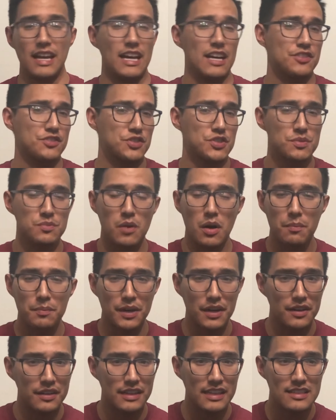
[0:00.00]
extra small
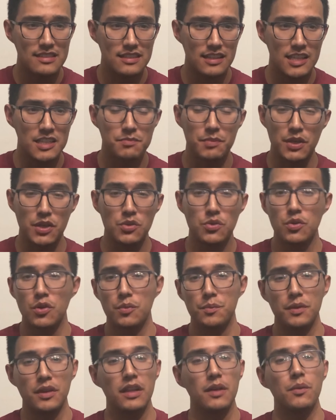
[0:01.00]
pair of knee sleeves, but you
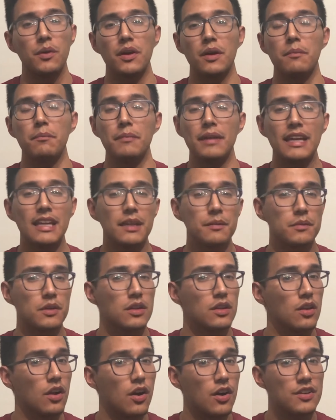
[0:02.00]
normally wear a medium or
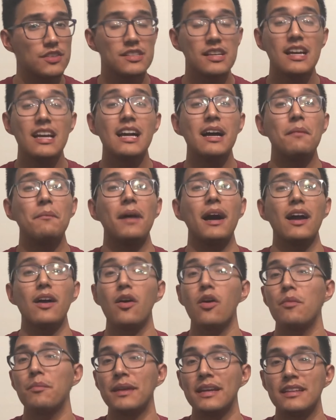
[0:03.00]
a large, by
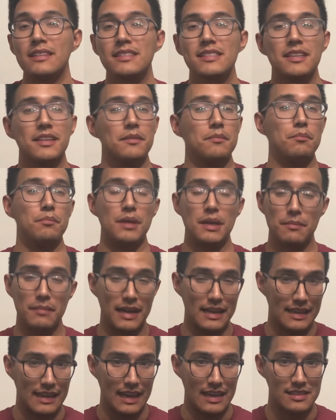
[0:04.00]
all means, be
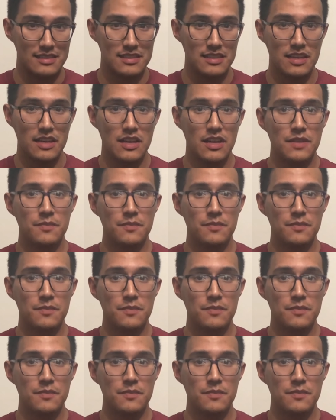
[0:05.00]
my guest.